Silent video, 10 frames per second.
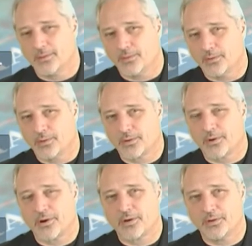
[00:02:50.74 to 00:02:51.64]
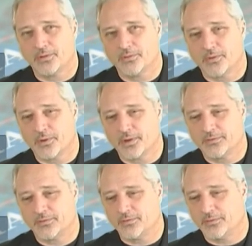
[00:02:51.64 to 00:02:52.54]
Or are you
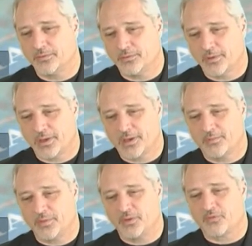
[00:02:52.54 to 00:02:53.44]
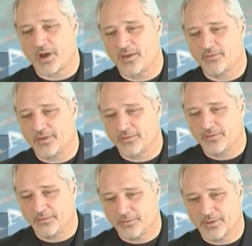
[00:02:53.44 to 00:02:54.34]
going to be driving
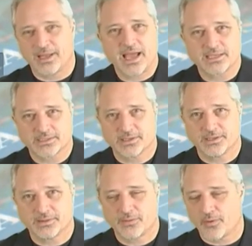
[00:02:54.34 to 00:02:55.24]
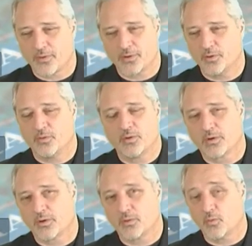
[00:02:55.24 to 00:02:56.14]
to Alaska, or you
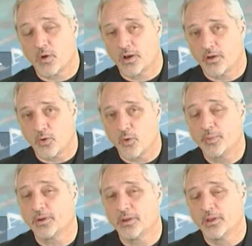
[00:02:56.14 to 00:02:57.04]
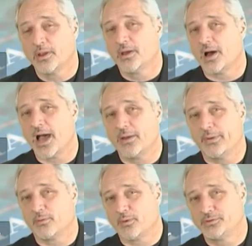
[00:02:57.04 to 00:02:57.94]
are going to want an open
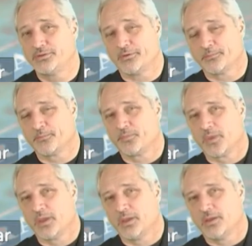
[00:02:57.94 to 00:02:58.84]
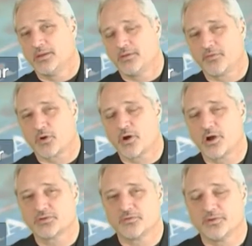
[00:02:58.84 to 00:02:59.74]
highway roadster? Different
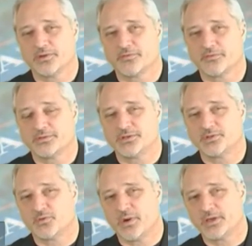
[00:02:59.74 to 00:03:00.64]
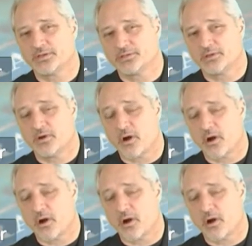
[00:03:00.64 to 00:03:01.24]
cars for different situations. In